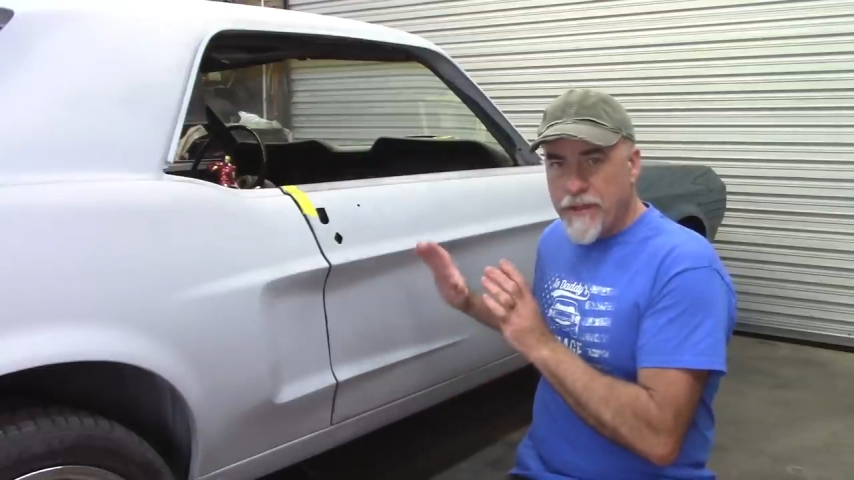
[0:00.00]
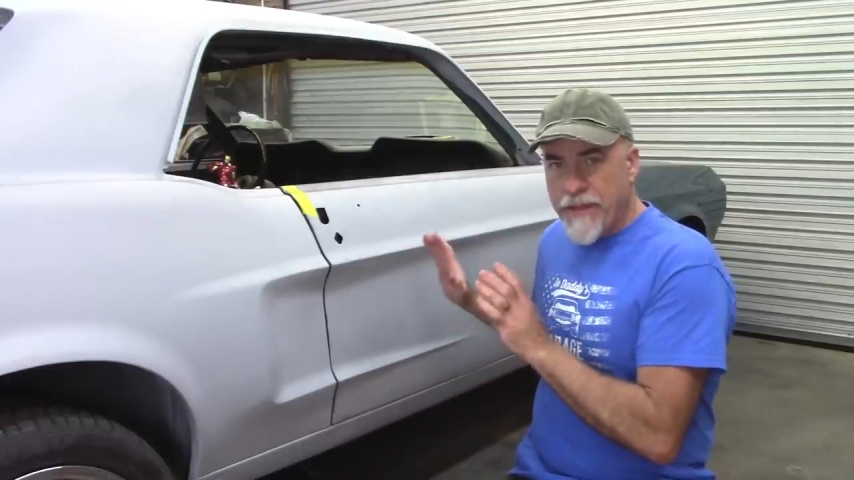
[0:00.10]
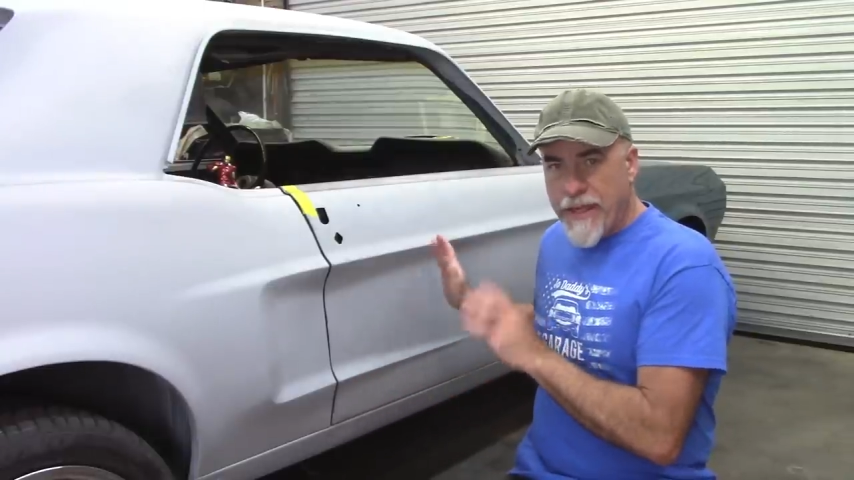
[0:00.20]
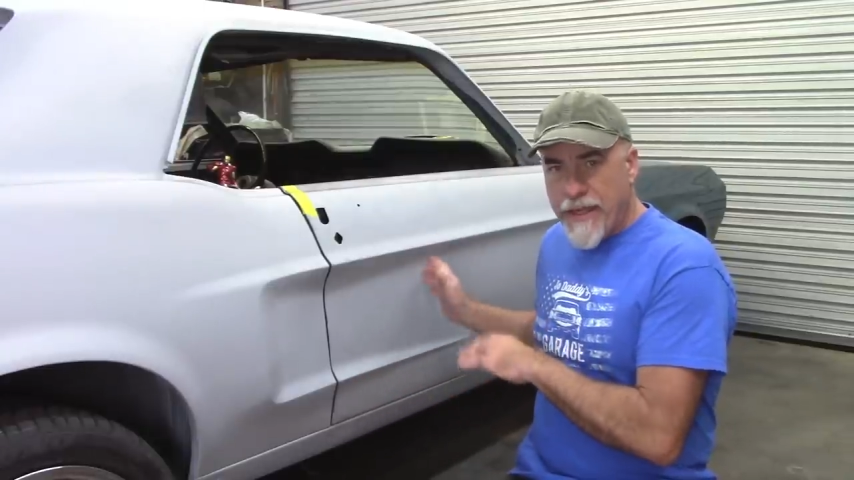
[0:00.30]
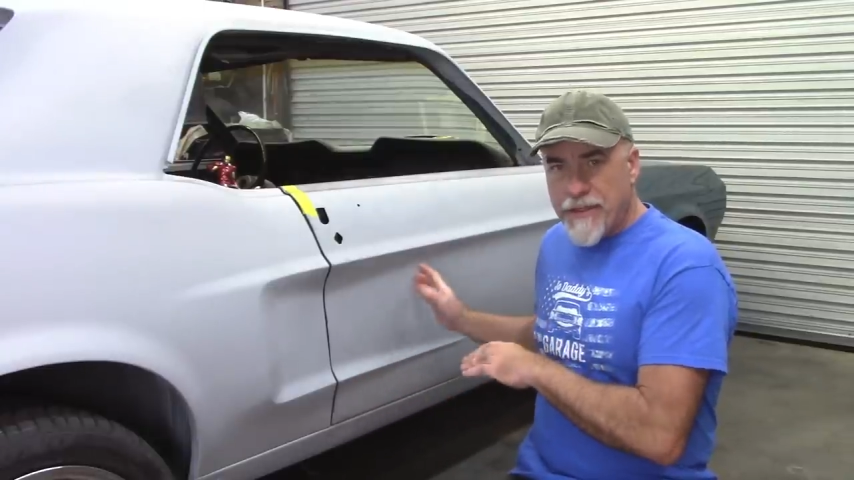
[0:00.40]

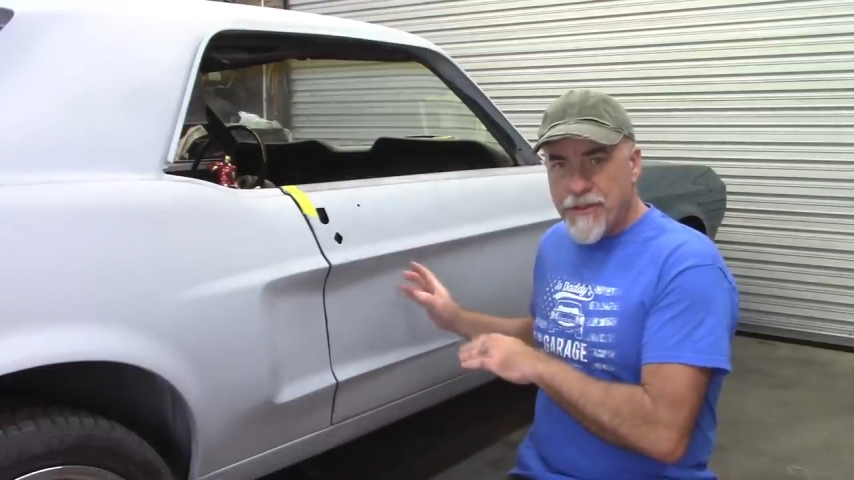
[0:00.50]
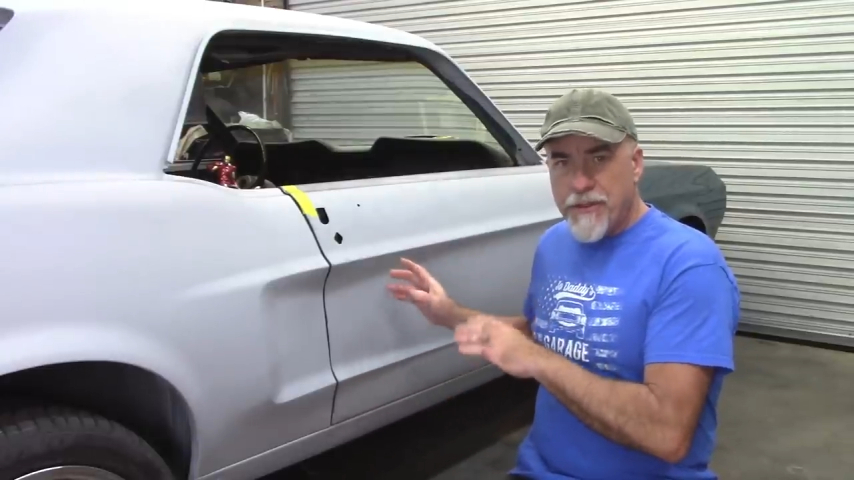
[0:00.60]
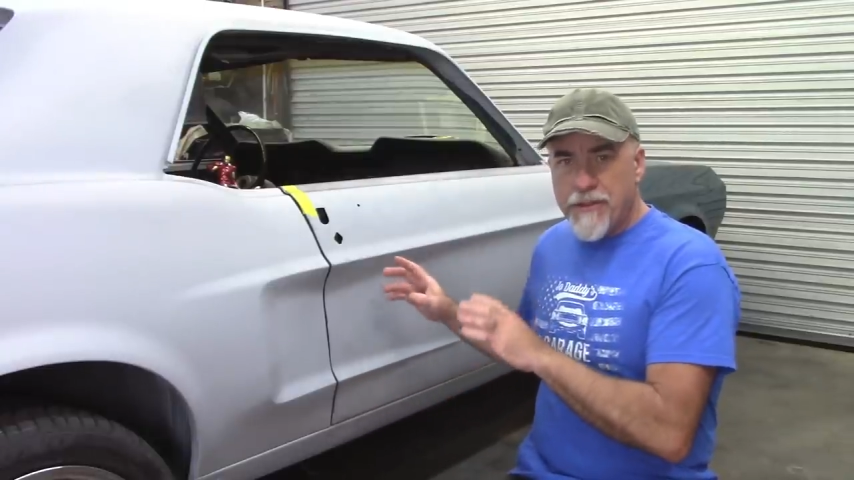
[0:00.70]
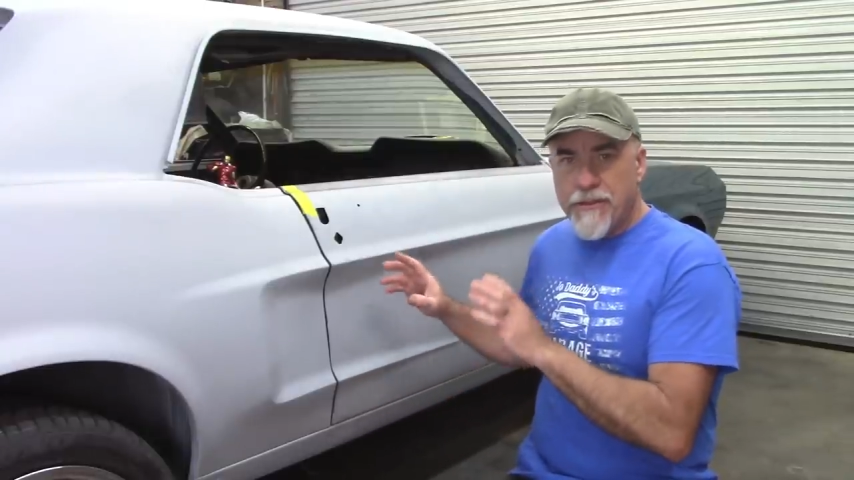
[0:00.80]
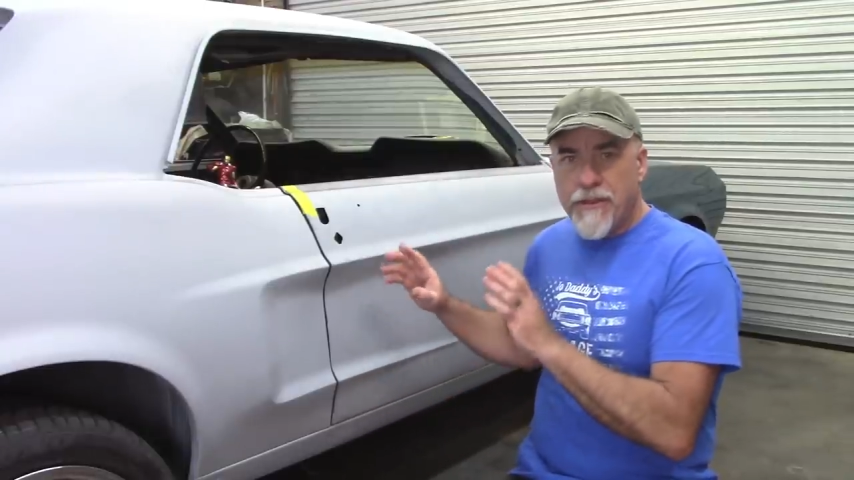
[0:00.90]
the
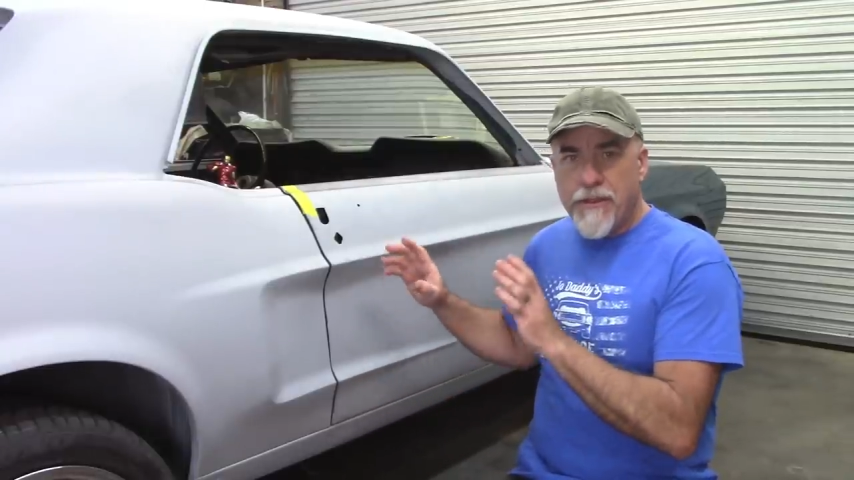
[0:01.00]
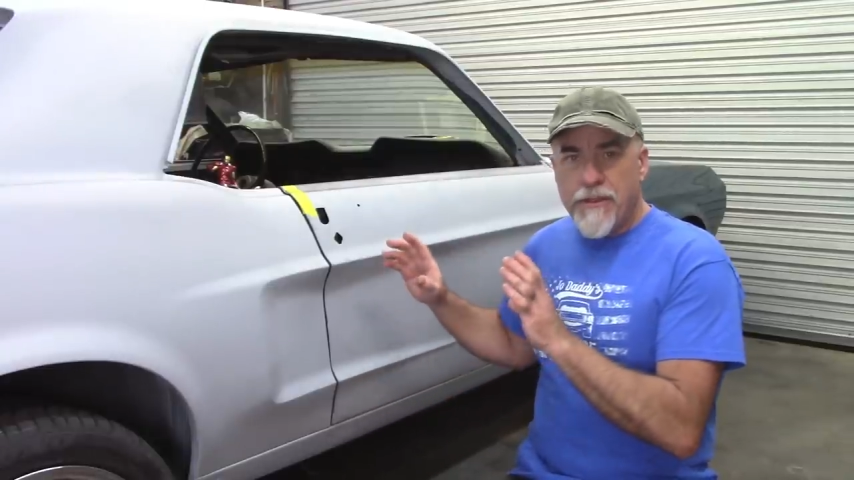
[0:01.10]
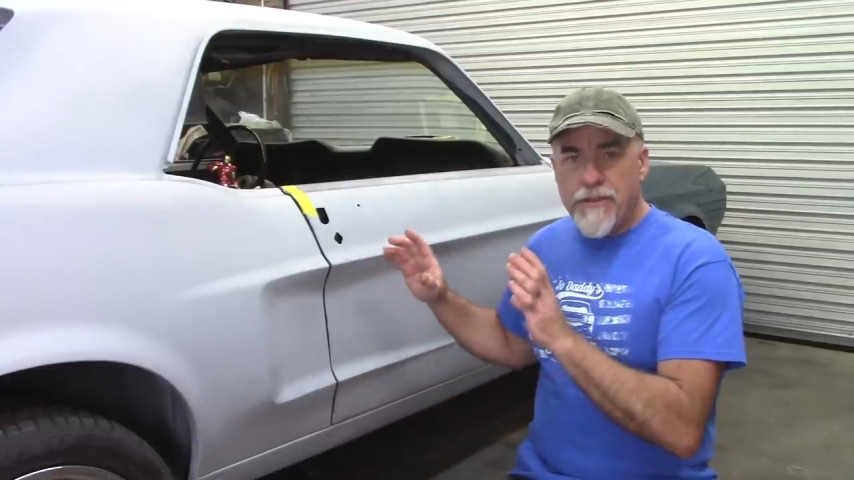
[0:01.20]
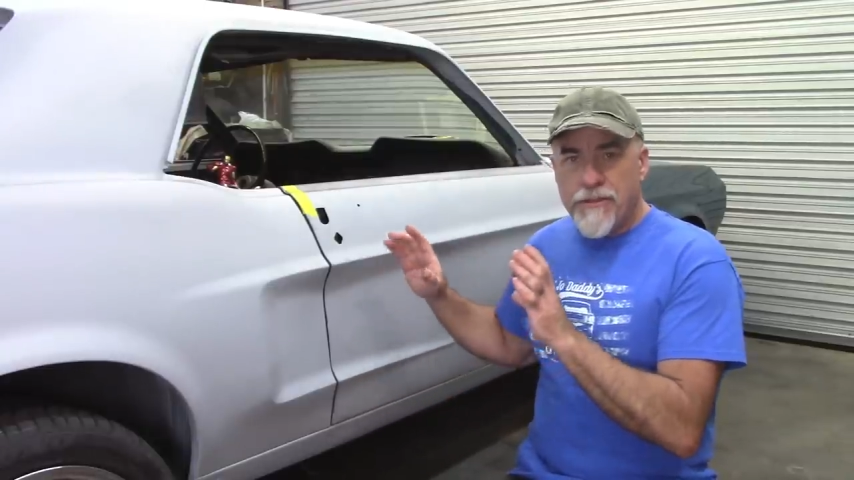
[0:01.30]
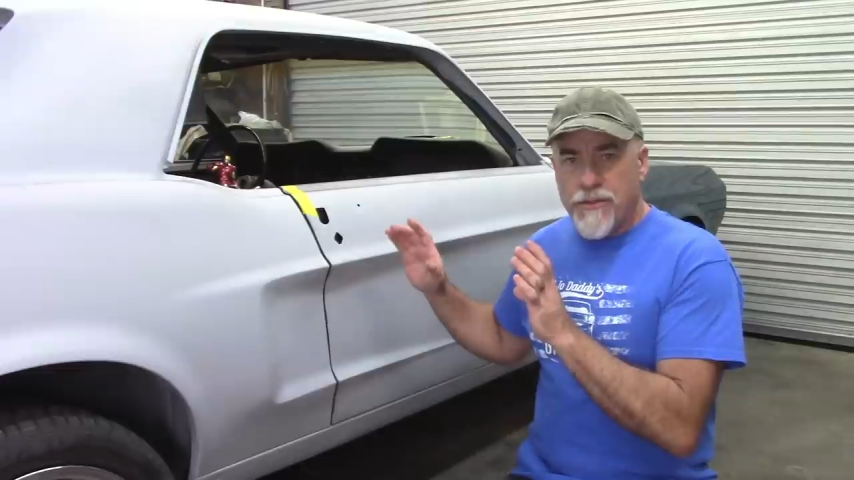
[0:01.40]
engine,
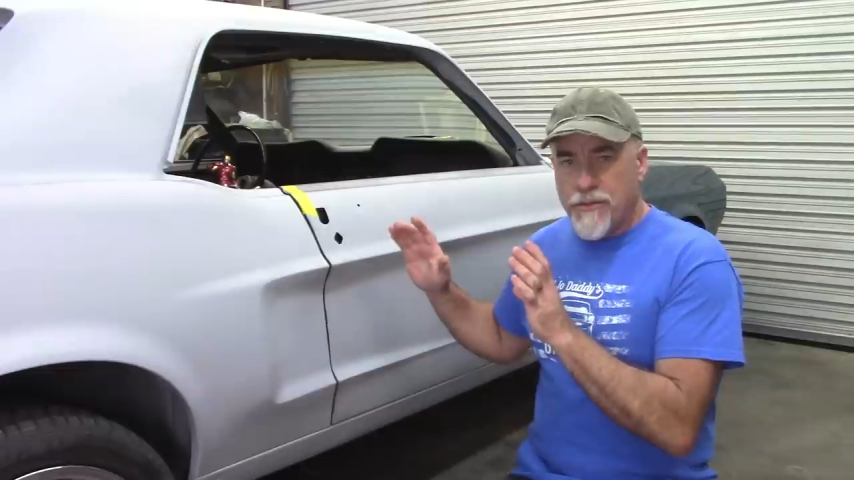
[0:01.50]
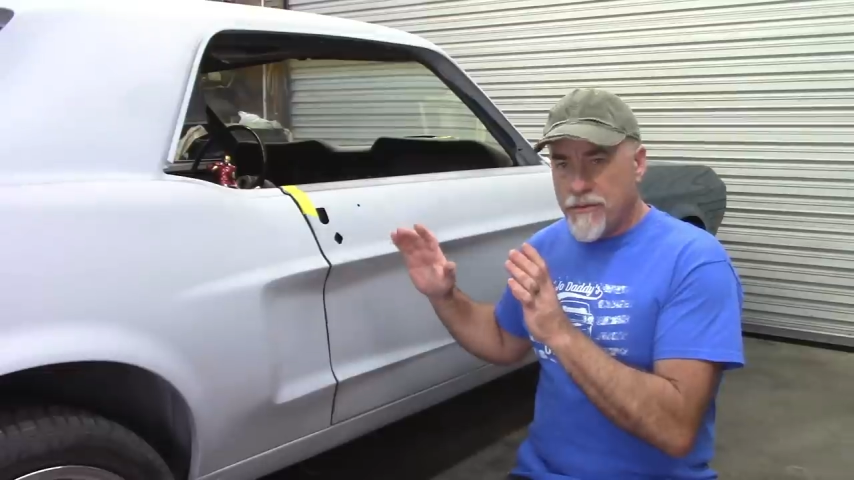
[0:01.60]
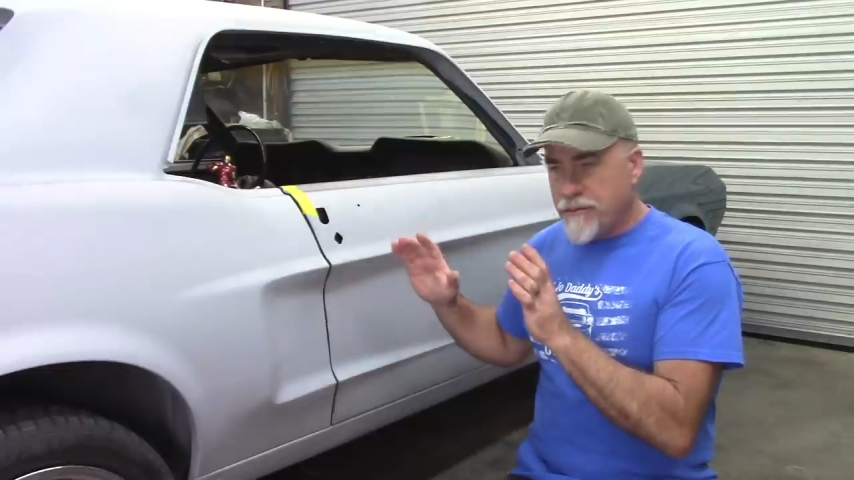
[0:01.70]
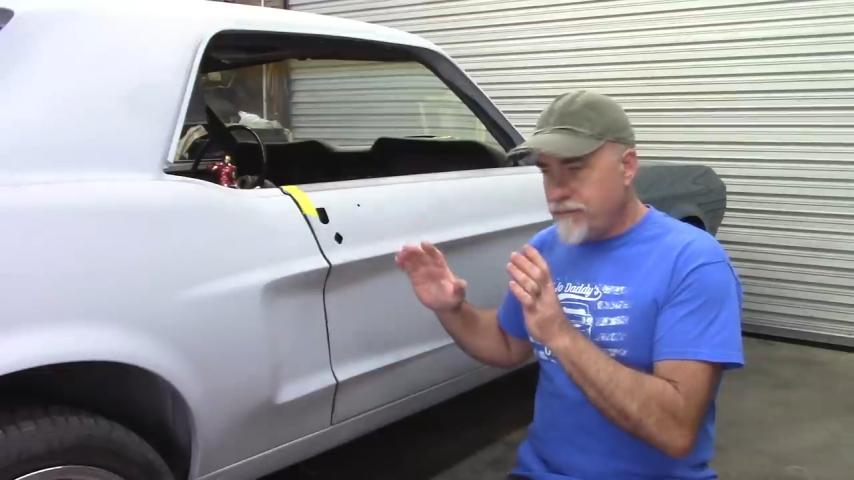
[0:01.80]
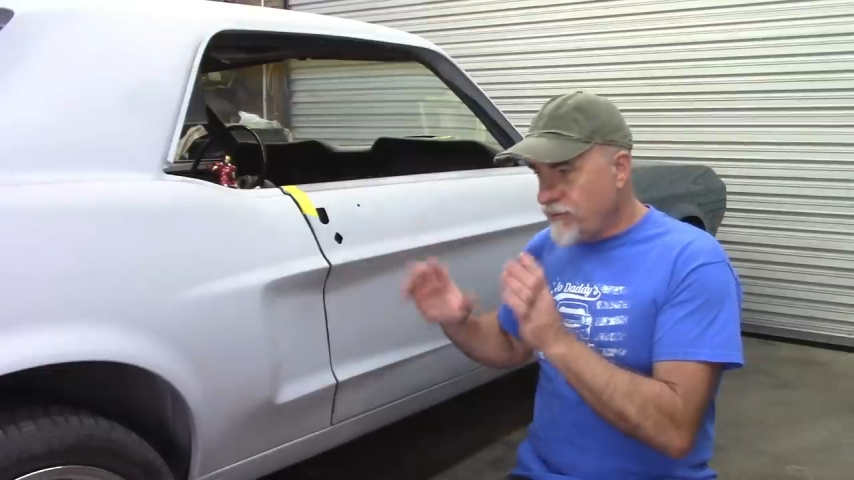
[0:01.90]
to